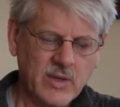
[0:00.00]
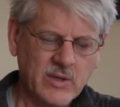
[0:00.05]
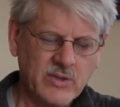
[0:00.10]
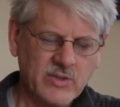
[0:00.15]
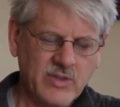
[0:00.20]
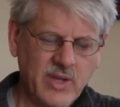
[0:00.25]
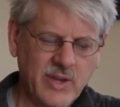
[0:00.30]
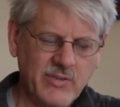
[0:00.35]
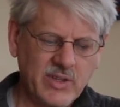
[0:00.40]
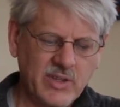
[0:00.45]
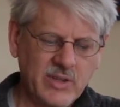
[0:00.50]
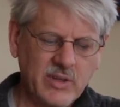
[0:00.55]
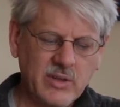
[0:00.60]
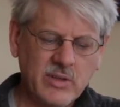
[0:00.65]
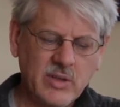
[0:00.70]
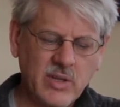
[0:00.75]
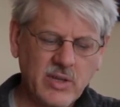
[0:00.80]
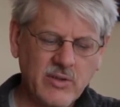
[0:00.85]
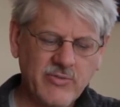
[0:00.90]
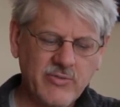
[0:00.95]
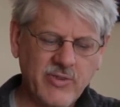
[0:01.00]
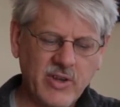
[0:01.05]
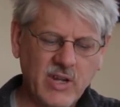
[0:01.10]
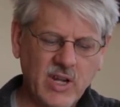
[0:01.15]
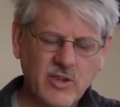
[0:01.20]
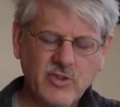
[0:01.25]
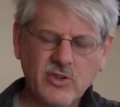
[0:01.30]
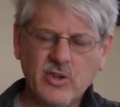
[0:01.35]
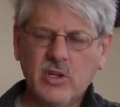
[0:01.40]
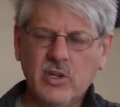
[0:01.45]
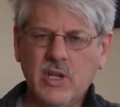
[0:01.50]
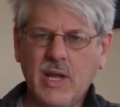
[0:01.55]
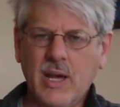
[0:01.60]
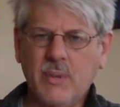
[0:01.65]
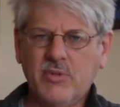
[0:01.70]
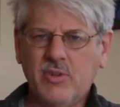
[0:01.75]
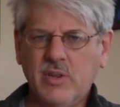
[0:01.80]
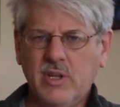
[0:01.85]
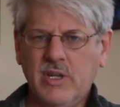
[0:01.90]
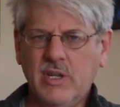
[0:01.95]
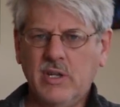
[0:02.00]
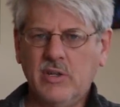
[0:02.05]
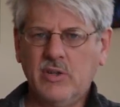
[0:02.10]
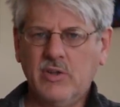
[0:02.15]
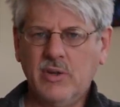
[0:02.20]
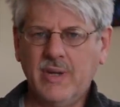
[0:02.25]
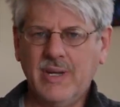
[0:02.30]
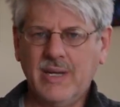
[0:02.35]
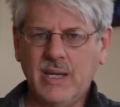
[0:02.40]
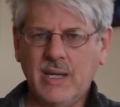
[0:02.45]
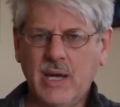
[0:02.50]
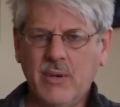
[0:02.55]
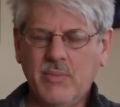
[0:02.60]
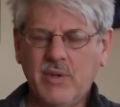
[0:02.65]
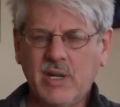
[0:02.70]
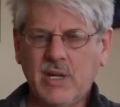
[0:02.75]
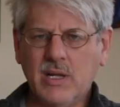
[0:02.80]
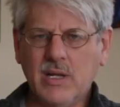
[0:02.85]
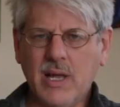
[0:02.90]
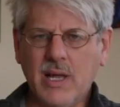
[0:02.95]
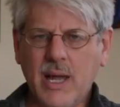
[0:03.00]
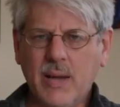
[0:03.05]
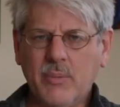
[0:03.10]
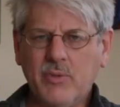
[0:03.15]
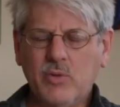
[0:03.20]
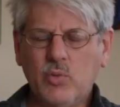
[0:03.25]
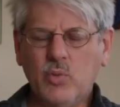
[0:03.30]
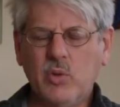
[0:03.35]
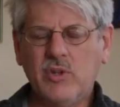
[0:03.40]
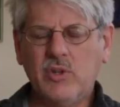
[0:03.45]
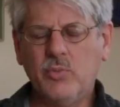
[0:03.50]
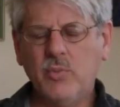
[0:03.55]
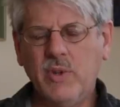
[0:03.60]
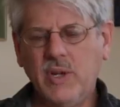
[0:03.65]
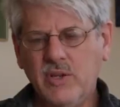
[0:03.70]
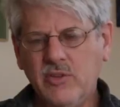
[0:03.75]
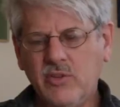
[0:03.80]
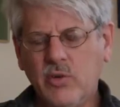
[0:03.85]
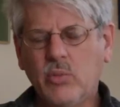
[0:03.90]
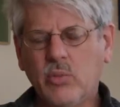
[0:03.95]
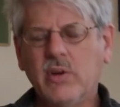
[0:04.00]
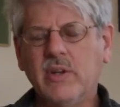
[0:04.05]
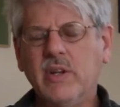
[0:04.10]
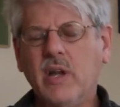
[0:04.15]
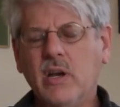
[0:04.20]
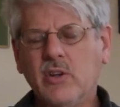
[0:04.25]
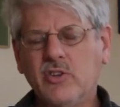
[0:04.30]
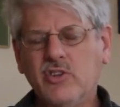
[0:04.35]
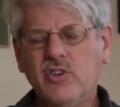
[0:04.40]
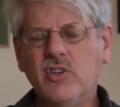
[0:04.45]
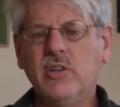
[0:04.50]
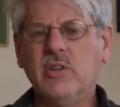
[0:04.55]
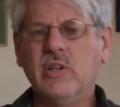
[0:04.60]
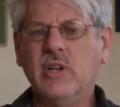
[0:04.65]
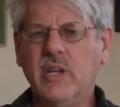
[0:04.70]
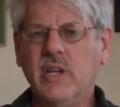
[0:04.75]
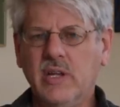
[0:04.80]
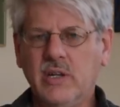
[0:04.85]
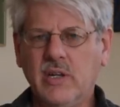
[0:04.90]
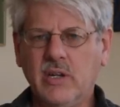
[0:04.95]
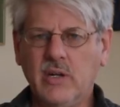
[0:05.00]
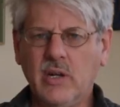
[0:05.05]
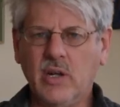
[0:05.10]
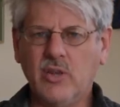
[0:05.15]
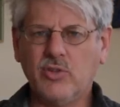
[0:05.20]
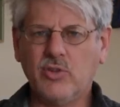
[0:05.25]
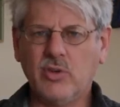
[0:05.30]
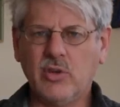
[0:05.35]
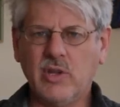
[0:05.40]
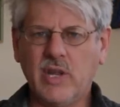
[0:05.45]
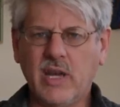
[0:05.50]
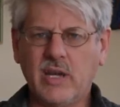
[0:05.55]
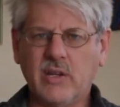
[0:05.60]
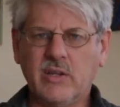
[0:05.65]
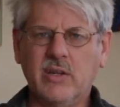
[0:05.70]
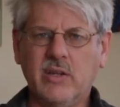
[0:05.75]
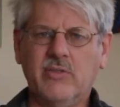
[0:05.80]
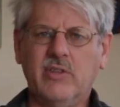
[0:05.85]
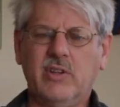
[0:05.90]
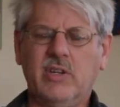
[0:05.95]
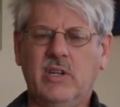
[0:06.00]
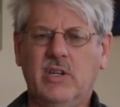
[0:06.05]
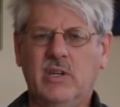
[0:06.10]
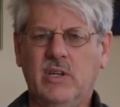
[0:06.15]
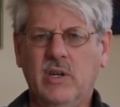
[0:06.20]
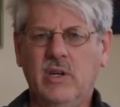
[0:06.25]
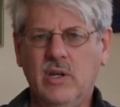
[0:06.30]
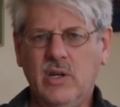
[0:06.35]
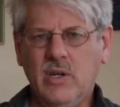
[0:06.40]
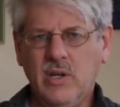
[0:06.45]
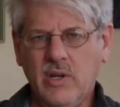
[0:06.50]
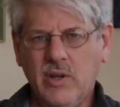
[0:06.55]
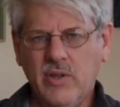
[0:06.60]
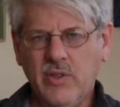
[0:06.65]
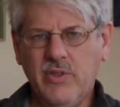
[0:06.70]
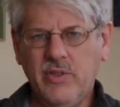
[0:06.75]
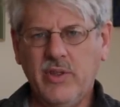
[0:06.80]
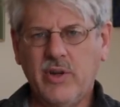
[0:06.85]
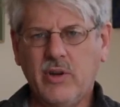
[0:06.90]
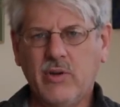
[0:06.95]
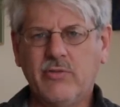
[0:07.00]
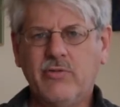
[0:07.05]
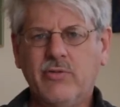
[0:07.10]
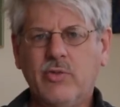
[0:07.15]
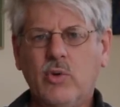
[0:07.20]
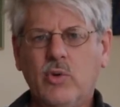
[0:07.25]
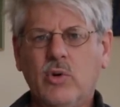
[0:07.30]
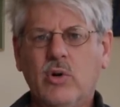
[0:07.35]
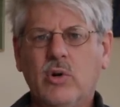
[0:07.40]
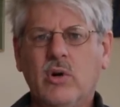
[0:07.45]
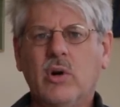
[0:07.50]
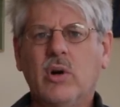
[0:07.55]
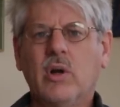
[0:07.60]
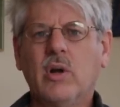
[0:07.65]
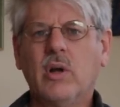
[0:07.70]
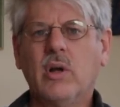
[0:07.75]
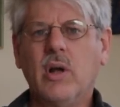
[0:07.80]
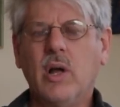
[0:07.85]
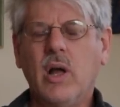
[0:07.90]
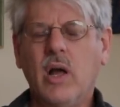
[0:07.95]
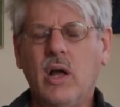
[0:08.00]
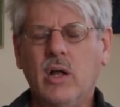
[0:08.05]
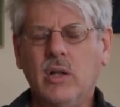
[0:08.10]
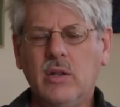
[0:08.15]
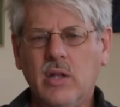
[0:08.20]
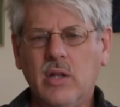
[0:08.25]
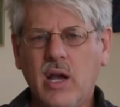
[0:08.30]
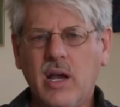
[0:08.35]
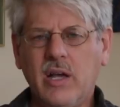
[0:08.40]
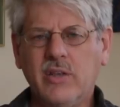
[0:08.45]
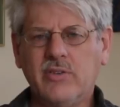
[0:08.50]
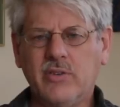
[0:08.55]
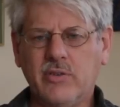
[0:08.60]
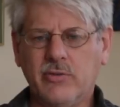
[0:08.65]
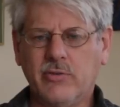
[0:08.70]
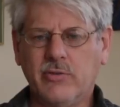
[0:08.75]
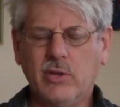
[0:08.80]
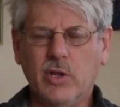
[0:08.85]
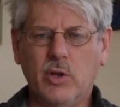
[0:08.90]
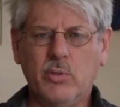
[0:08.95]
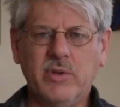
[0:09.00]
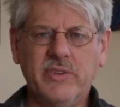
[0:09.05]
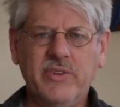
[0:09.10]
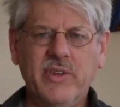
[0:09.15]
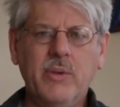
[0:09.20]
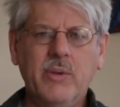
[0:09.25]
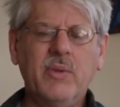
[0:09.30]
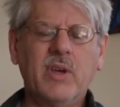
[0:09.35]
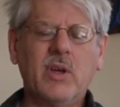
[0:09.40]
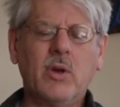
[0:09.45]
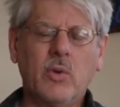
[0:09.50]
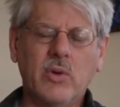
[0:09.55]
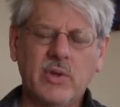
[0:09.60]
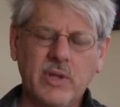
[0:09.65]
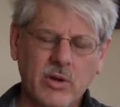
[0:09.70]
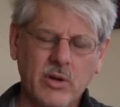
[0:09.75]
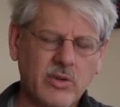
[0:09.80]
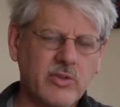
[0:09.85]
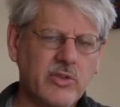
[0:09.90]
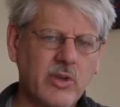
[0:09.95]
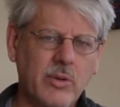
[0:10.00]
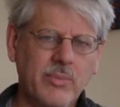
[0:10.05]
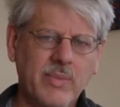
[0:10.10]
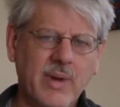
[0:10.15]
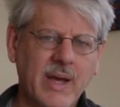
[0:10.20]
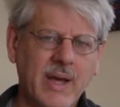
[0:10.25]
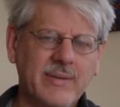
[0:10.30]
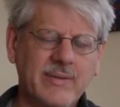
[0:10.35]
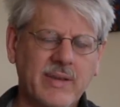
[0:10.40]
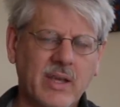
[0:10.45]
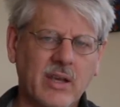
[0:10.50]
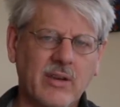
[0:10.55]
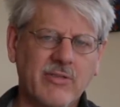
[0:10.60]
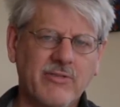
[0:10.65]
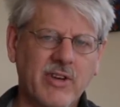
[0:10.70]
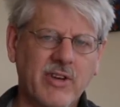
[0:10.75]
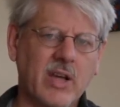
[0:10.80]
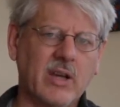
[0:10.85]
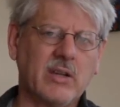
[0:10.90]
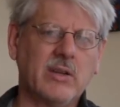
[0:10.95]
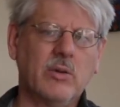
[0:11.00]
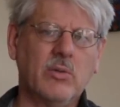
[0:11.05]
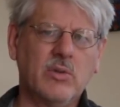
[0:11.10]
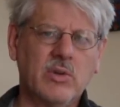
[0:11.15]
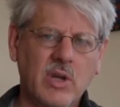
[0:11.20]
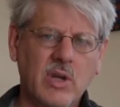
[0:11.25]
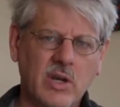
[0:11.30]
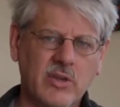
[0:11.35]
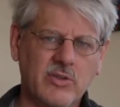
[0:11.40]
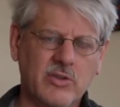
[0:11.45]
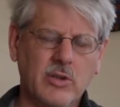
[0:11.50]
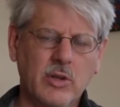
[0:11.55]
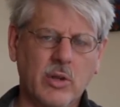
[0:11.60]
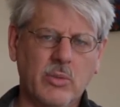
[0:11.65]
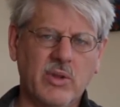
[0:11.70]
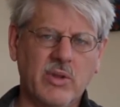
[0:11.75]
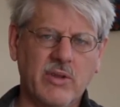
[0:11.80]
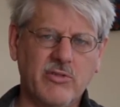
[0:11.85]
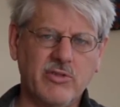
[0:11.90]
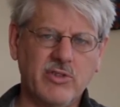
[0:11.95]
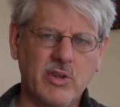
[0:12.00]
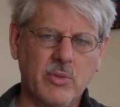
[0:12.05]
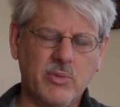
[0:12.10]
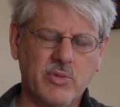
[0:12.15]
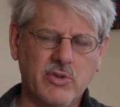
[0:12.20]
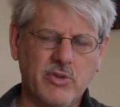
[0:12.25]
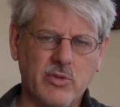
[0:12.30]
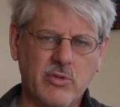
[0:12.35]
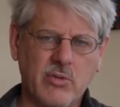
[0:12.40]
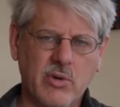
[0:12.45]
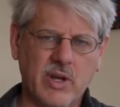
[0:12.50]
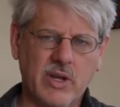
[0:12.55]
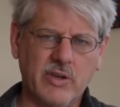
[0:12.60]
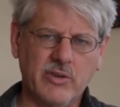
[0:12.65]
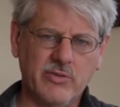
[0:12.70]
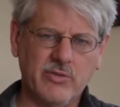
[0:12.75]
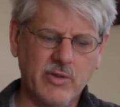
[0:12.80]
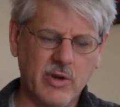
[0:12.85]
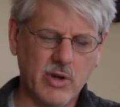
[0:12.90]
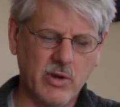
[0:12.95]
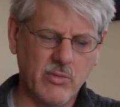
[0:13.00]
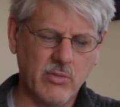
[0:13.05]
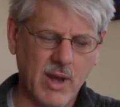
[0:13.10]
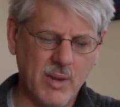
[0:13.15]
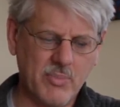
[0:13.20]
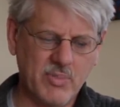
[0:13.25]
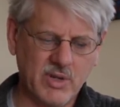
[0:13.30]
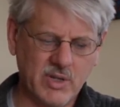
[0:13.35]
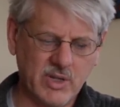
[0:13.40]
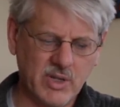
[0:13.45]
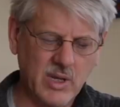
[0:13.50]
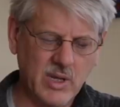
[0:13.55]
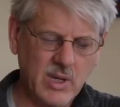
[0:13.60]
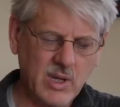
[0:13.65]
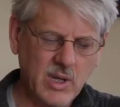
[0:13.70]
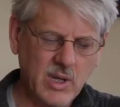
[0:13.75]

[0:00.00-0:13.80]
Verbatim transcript: Seventh, financial collapse leading to economic collapse, which means a reduction in industrial activity, therefore a loss of global dimming or the aerosol masking effect that would cause global average temperature to rise very rapidly.